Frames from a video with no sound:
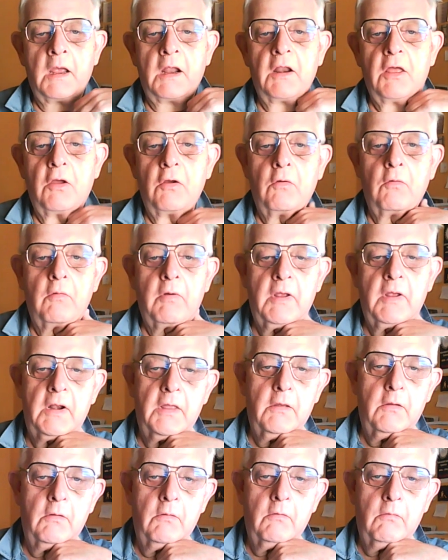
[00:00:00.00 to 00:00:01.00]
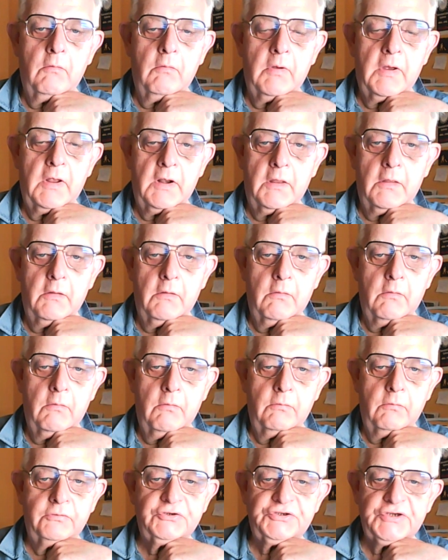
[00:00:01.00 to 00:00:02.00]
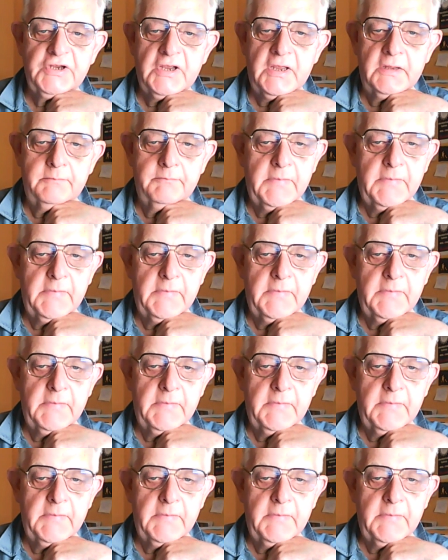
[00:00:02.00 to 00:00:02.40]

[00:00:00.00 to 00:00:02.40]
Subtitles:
Hello, hello, hello, John